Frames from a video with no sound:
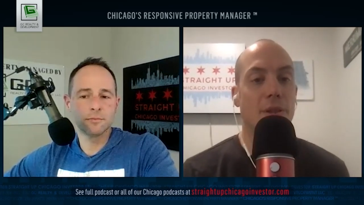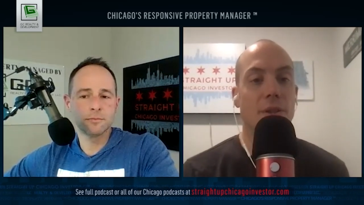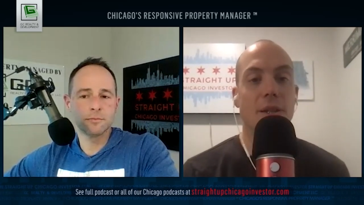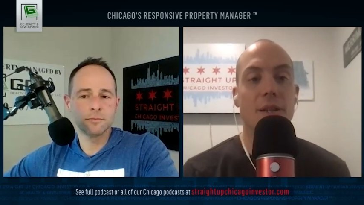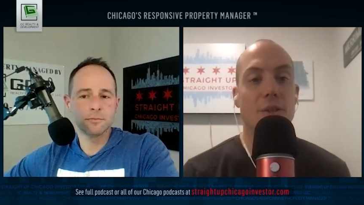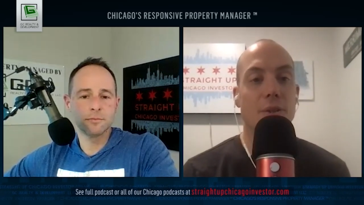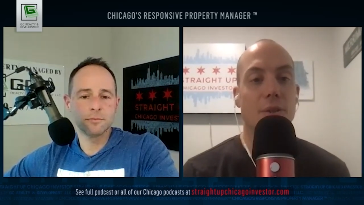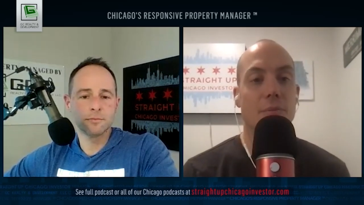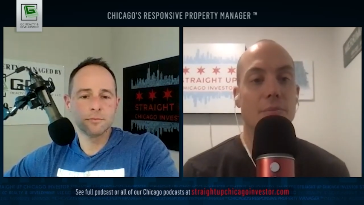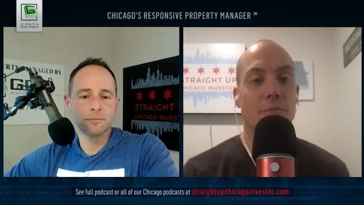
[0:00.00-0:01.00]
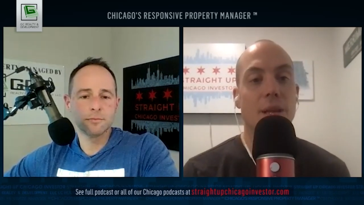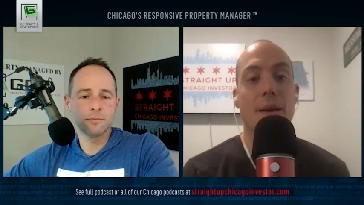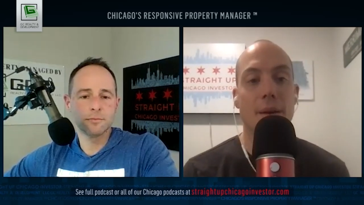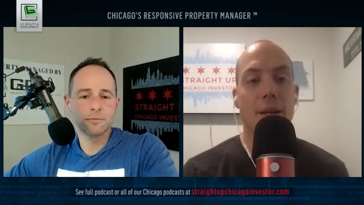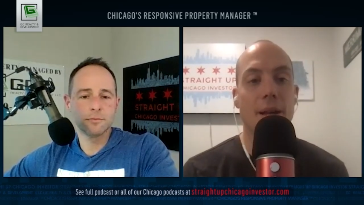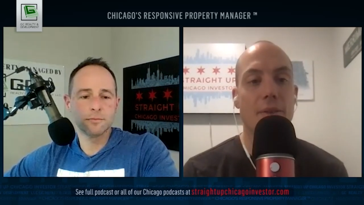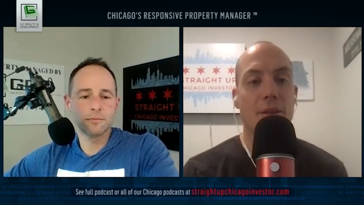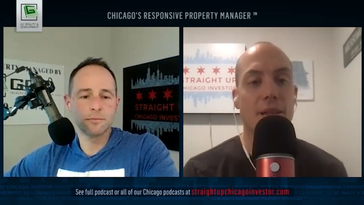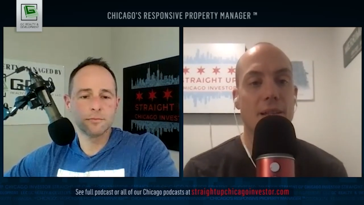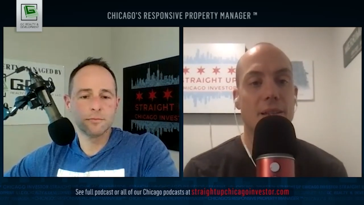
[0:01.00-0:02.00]
Speaker 1: all day. So yeah, I, I
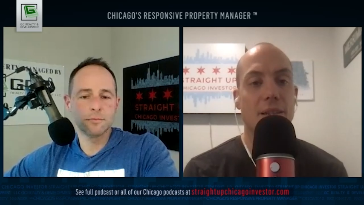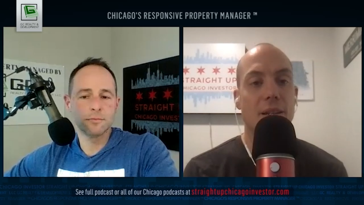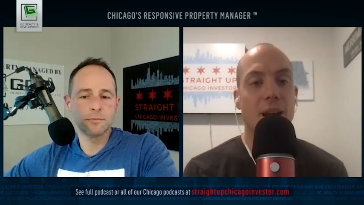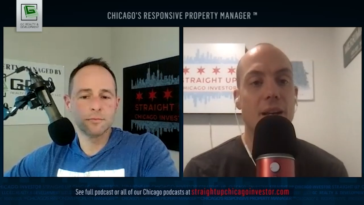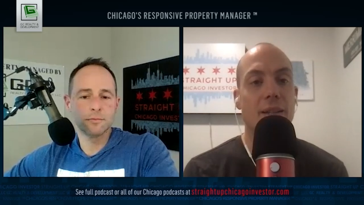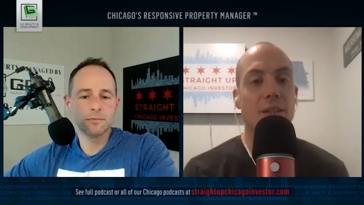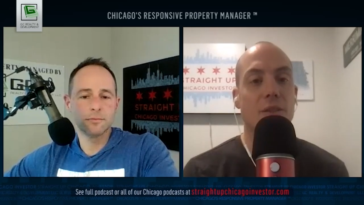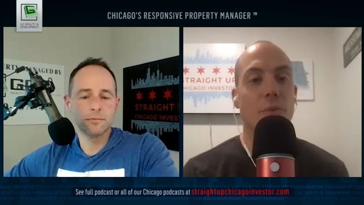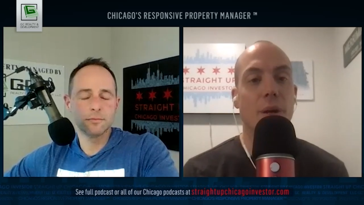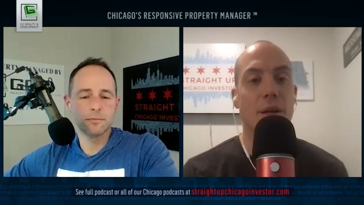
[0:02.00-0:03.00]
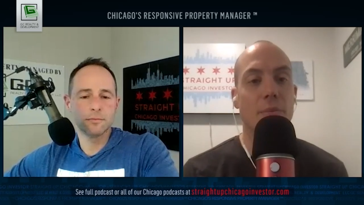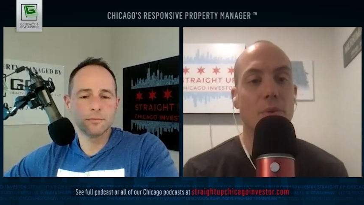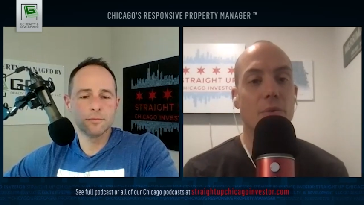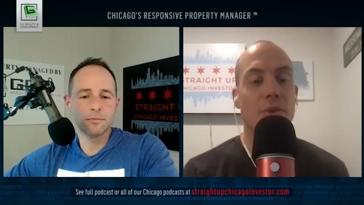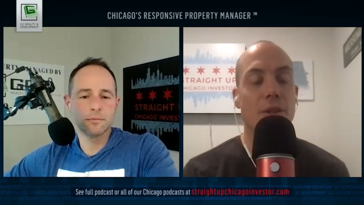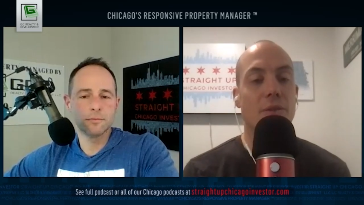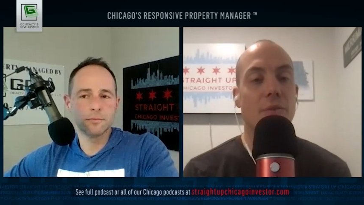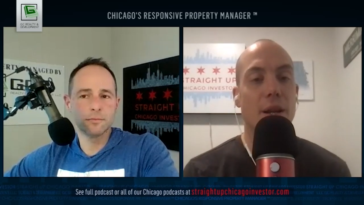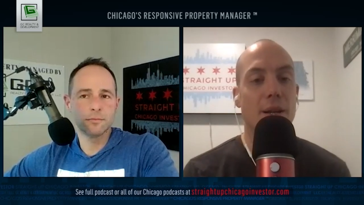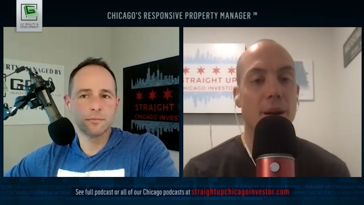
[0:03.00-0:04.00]
think that's I think that's the right move. That's the
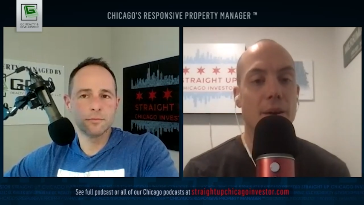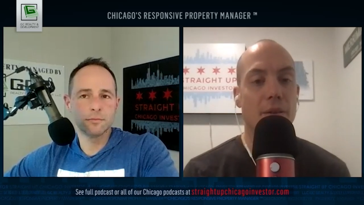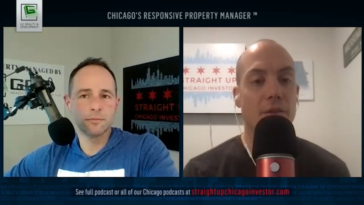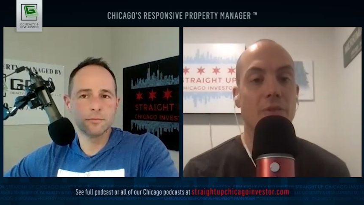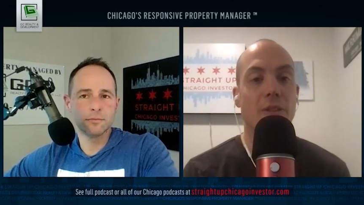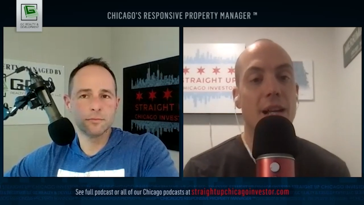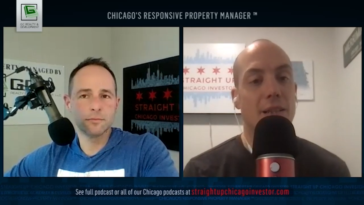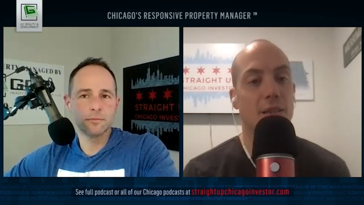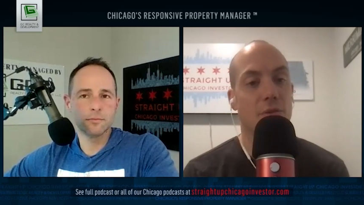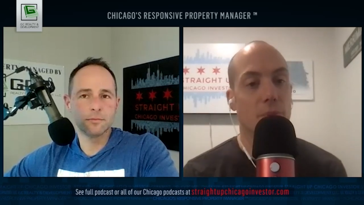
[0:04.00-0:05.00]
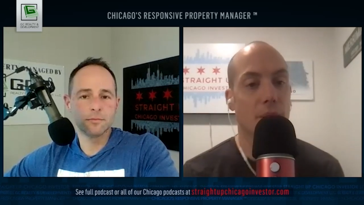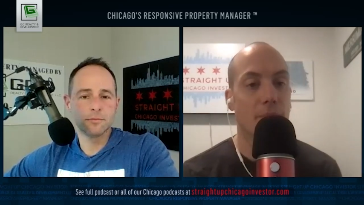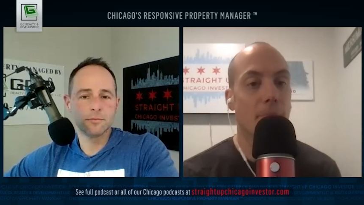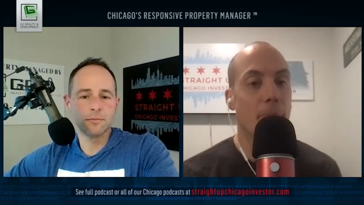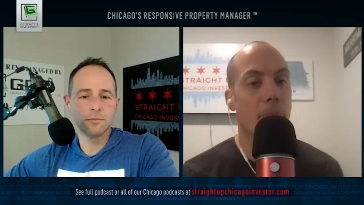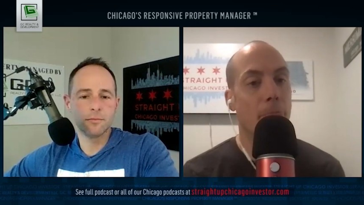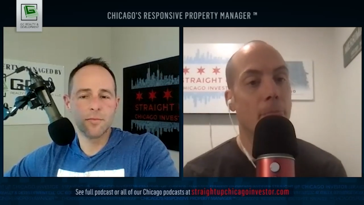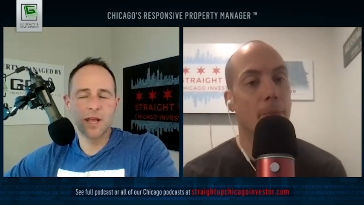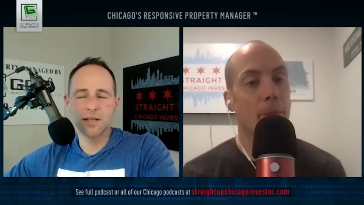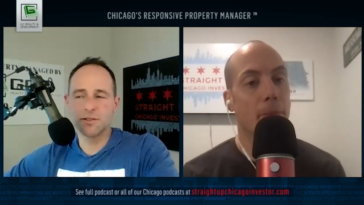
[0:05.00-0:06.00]
right amount of velocity for me.
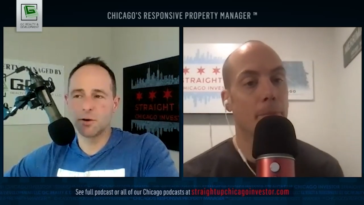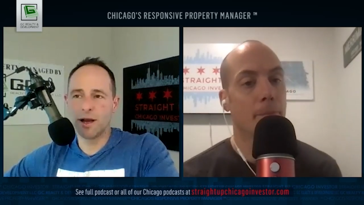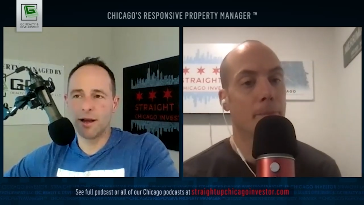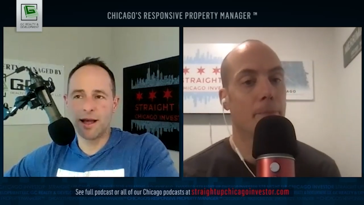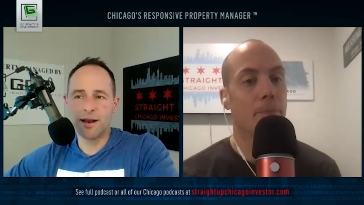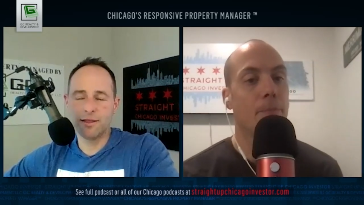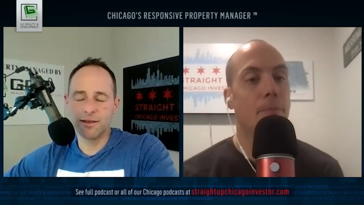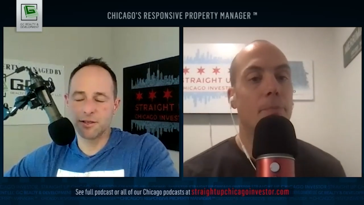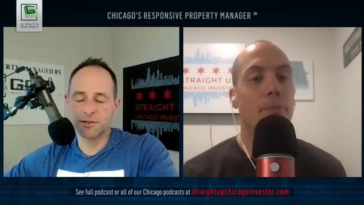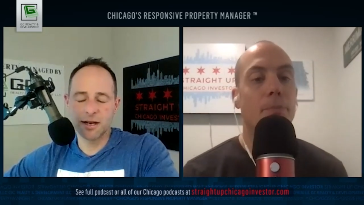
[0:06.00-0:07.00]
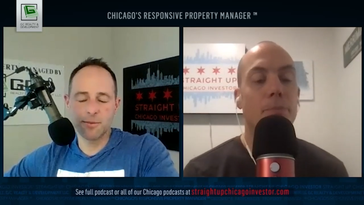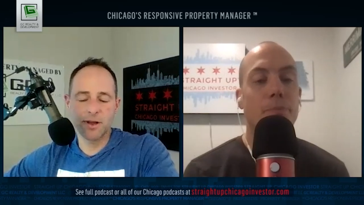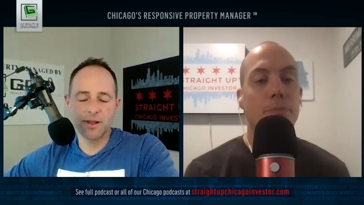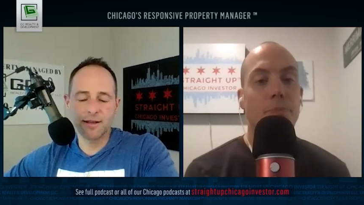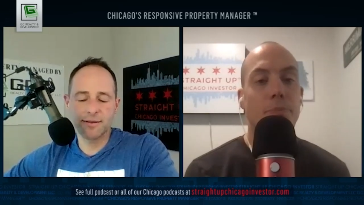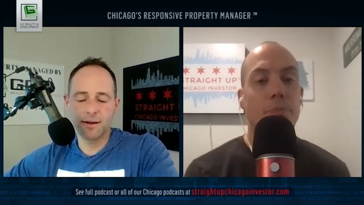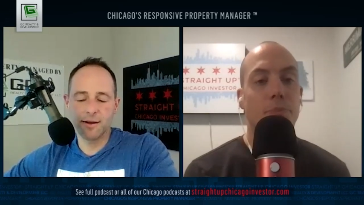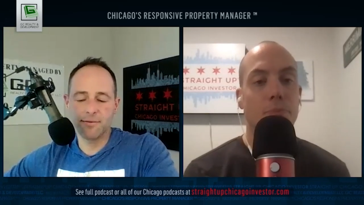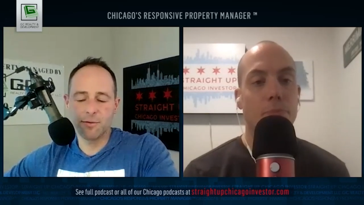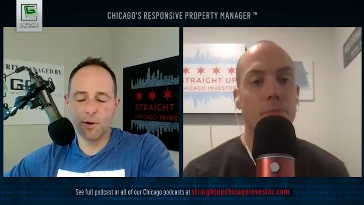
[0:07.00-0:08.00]
Speaker 2: Yeah. So, uh, any listeners, anybody that
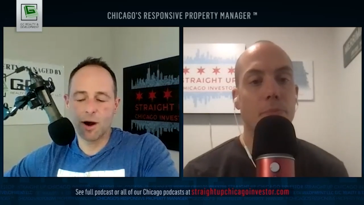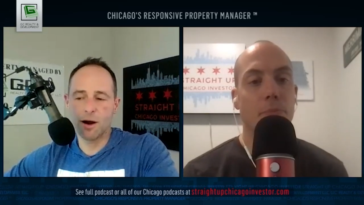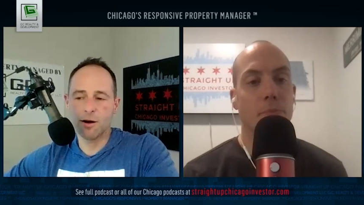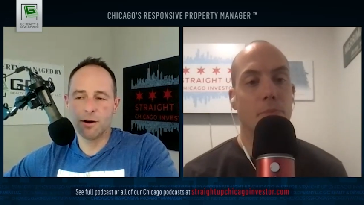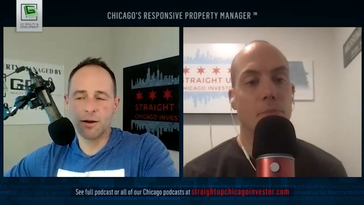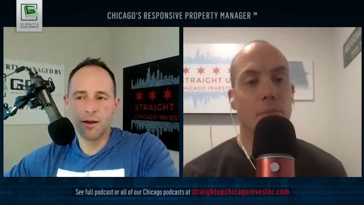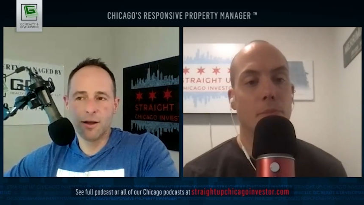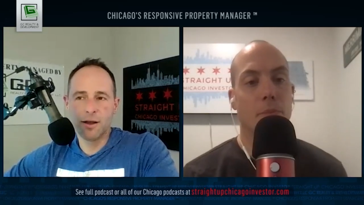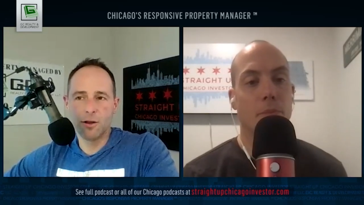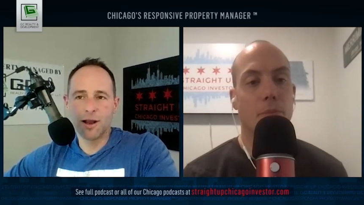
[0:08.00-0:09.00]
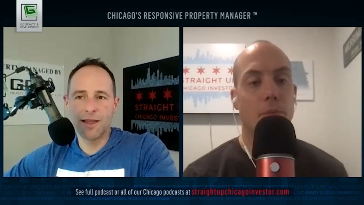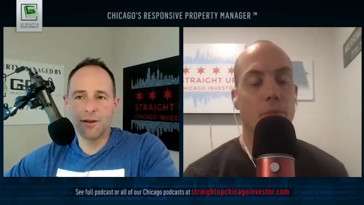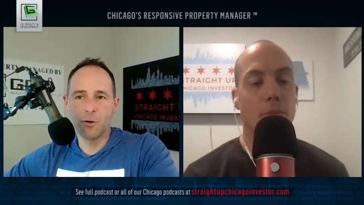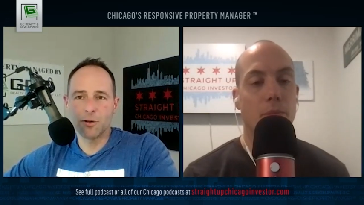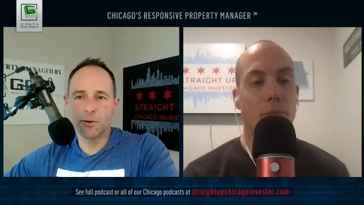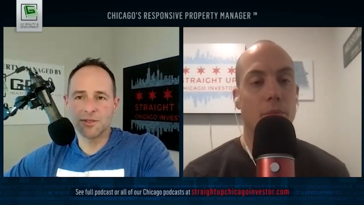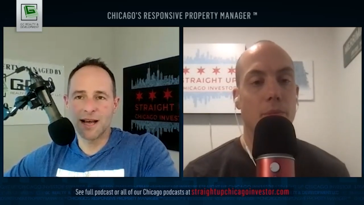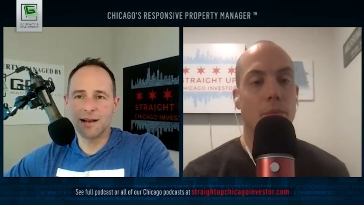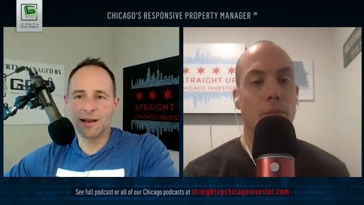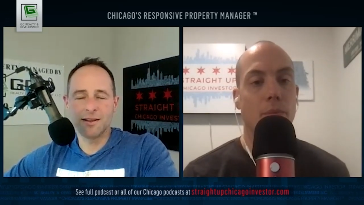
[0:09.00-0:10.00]
uh, if you are looking on that northwest
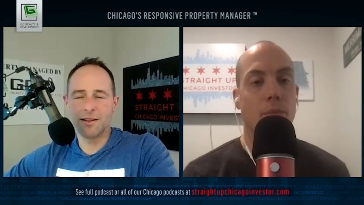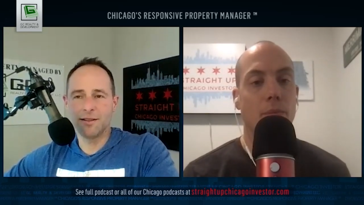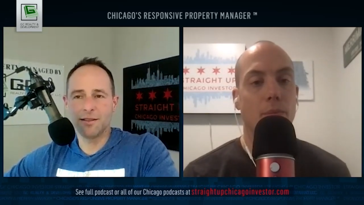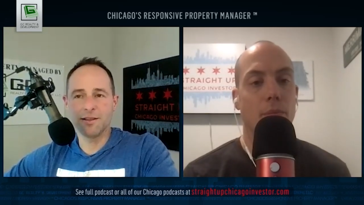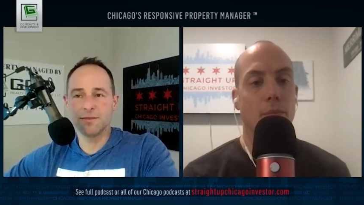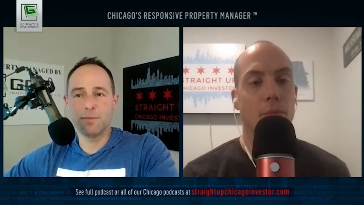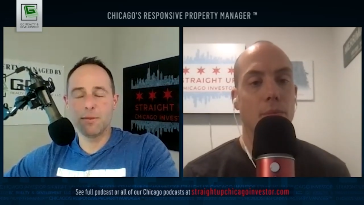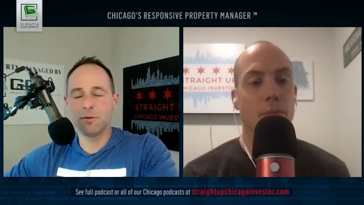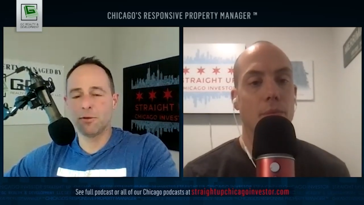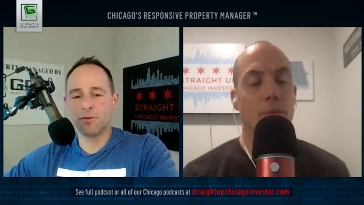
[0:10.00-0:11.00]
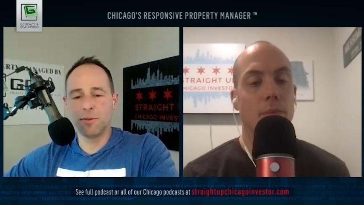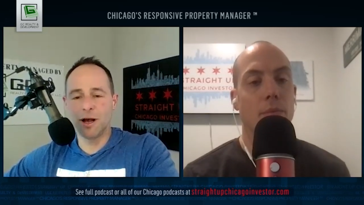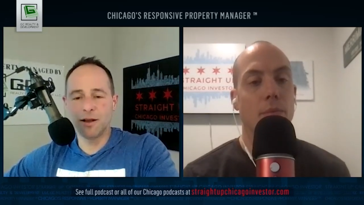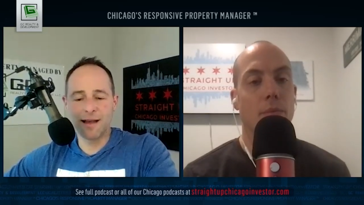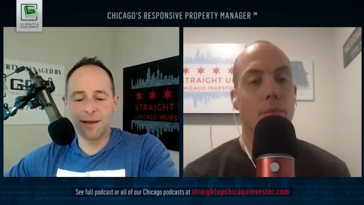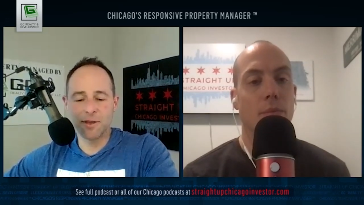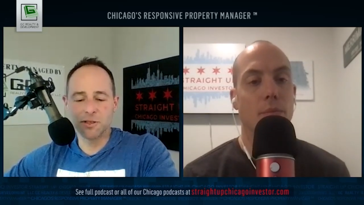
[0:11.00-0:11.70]
side, people do it to me all the time. They